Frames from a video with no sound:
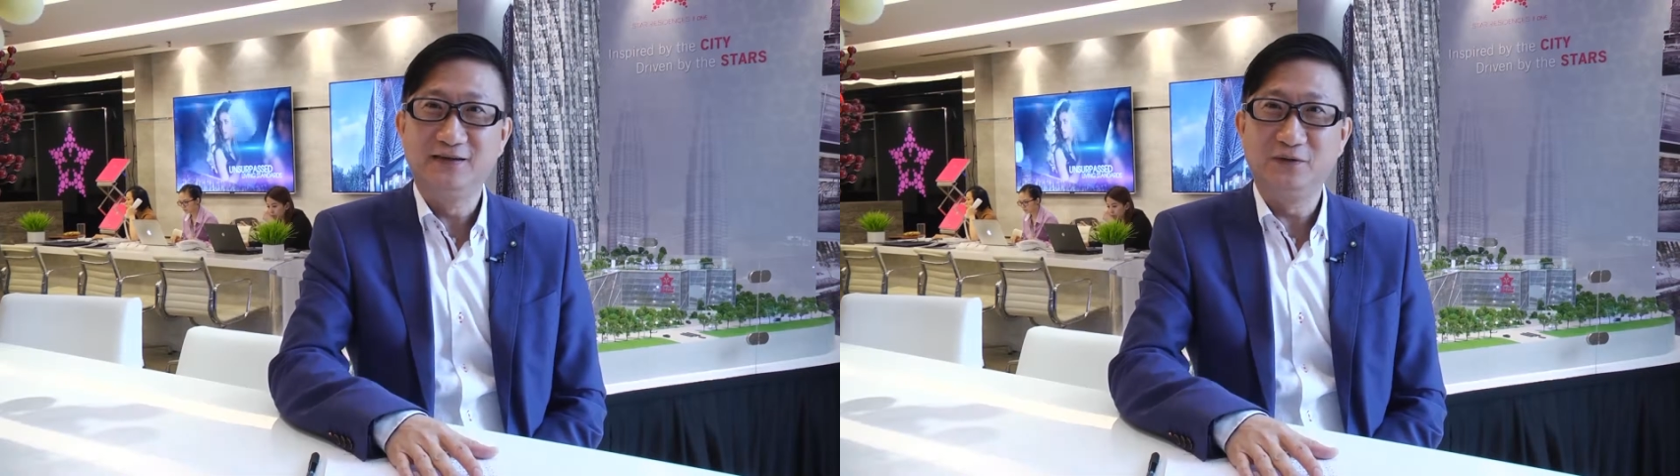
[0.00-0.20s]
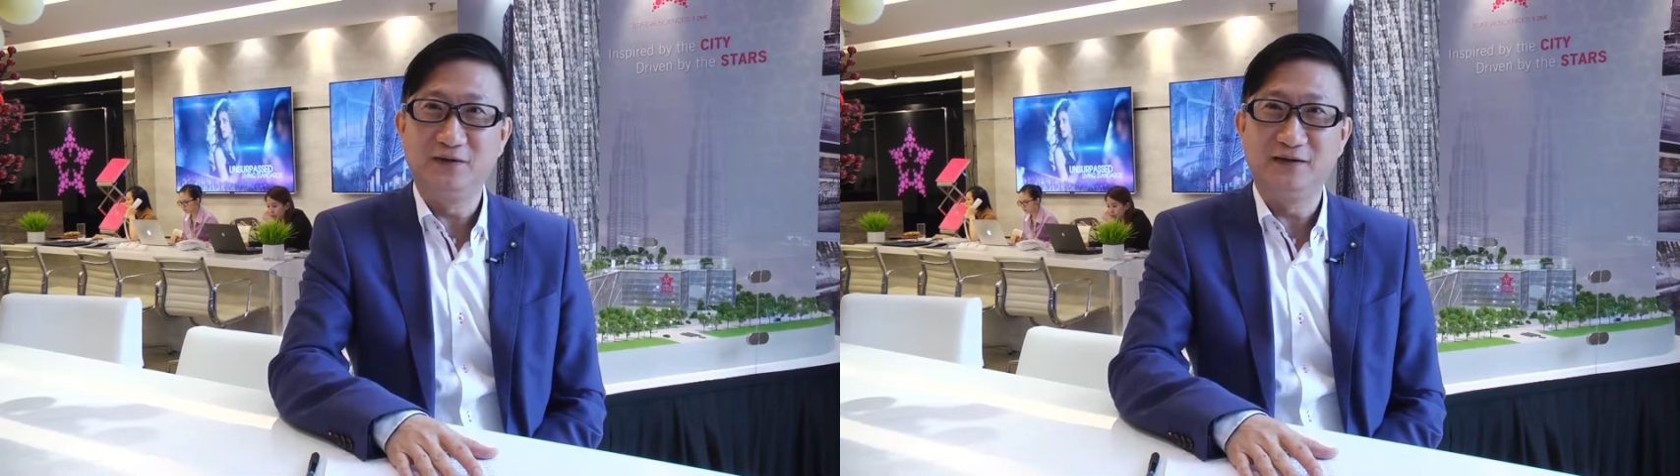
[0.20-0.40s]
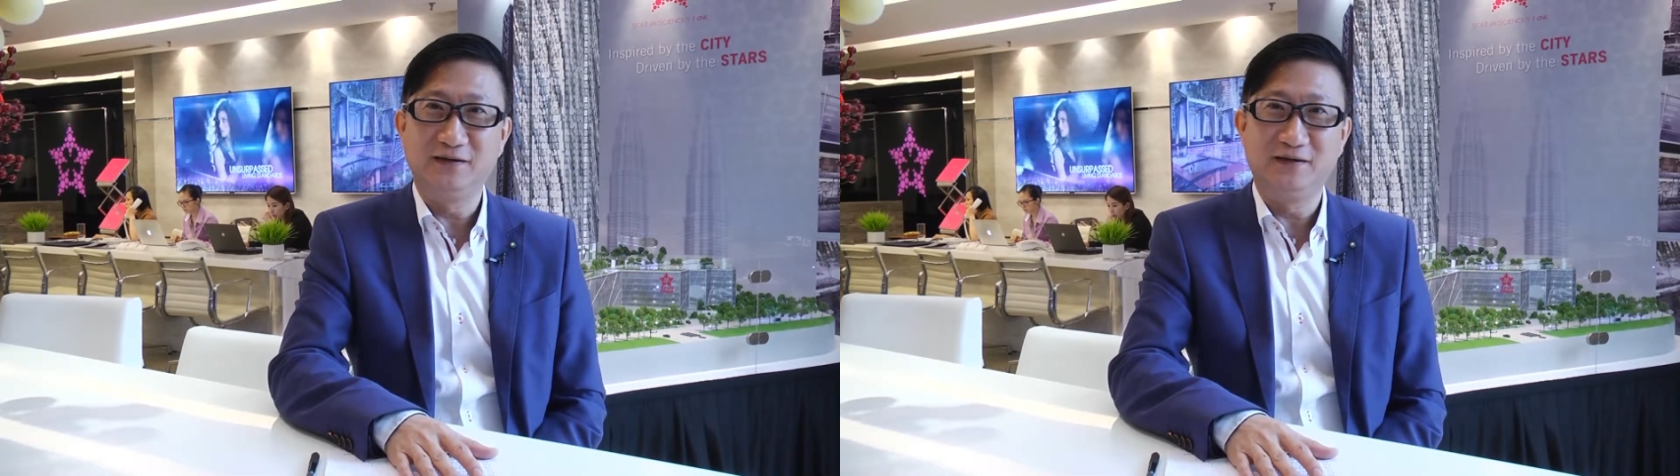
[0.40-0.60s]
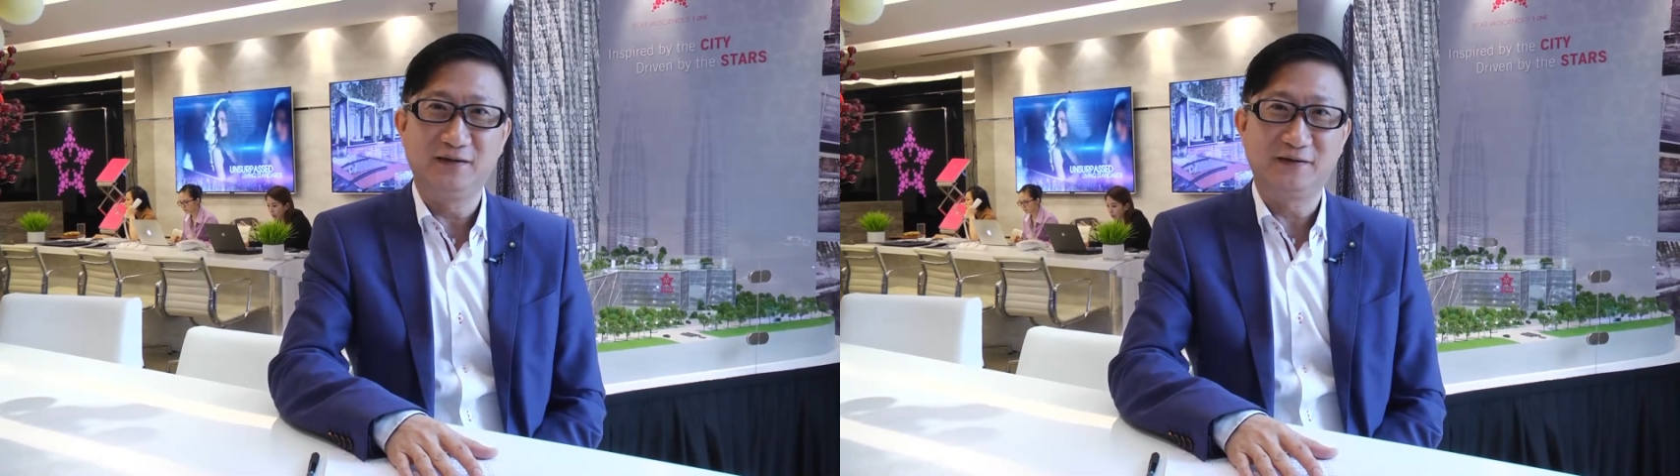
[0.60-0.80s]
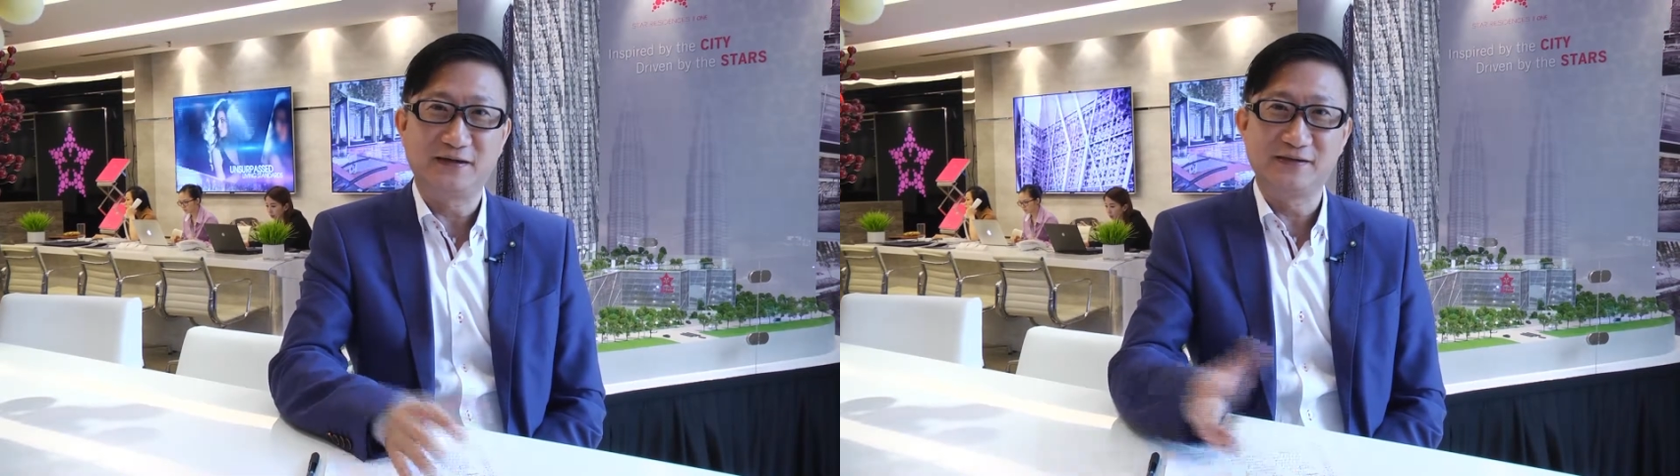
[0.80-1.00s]

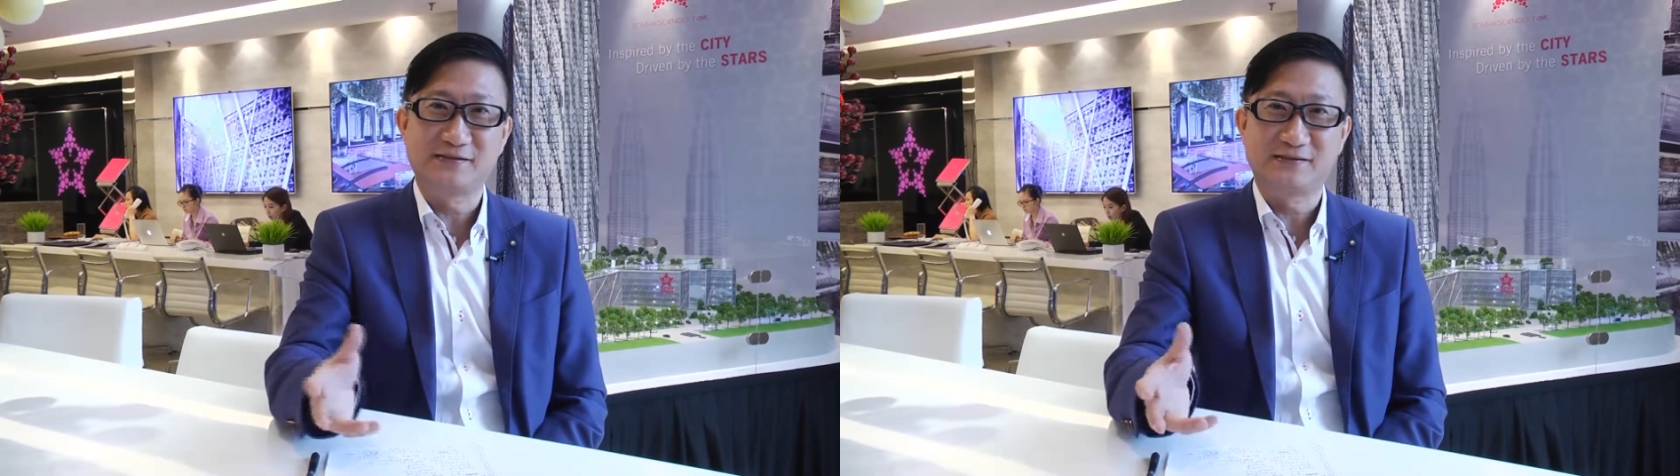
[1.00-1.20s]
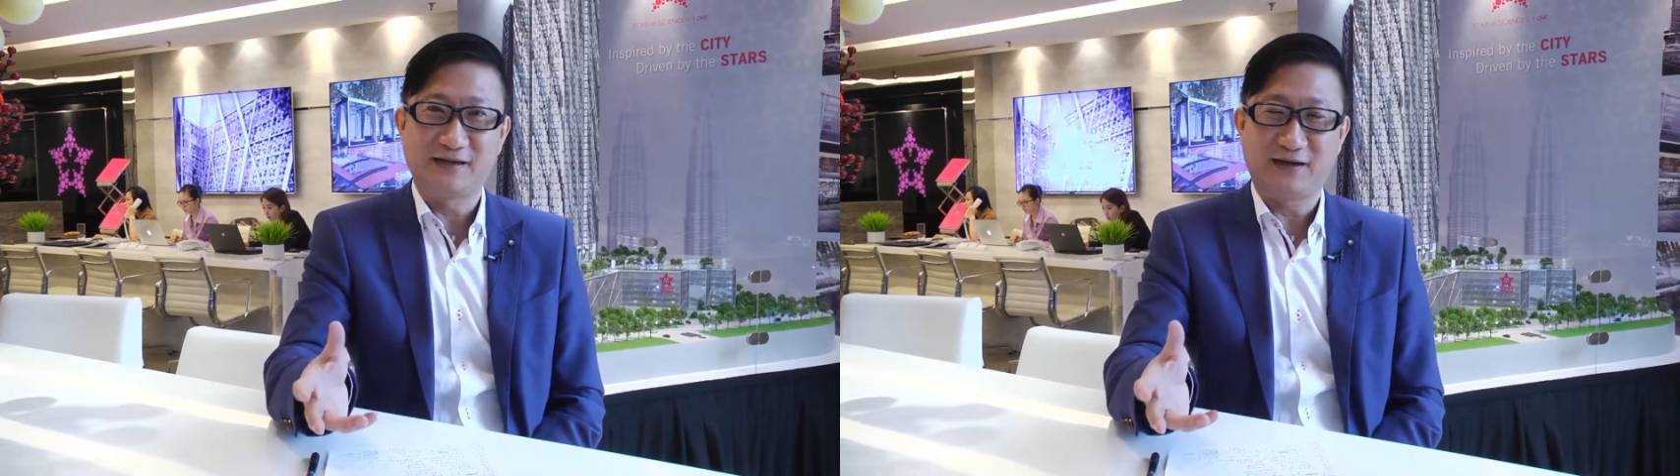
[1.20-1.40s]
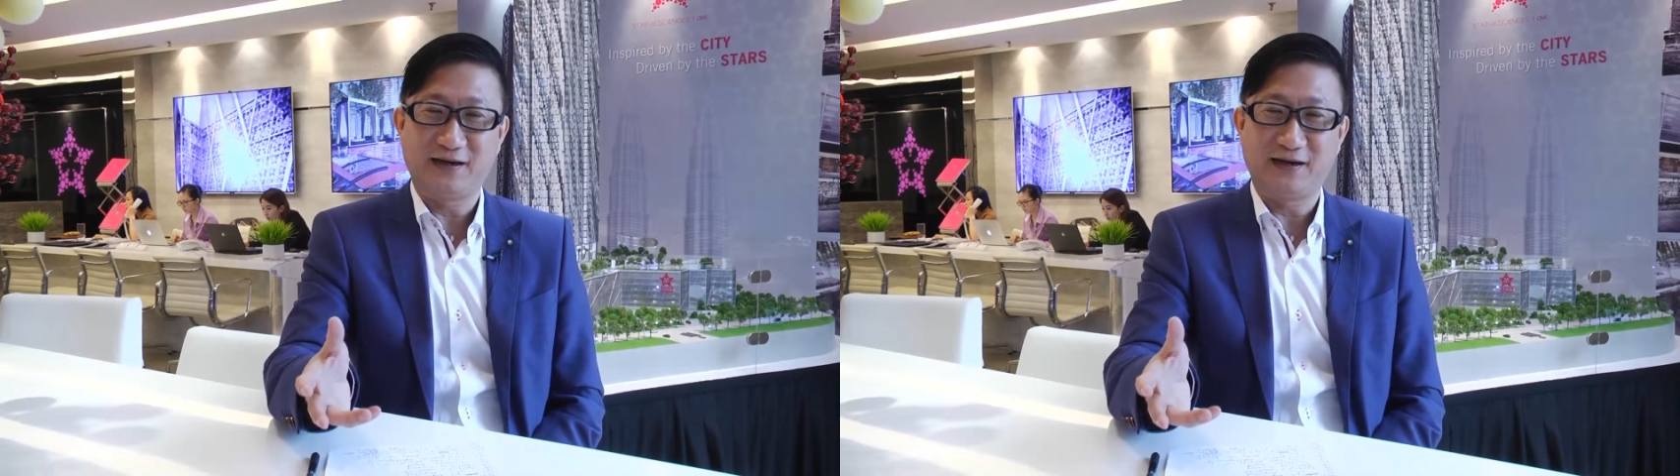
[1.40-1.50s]
because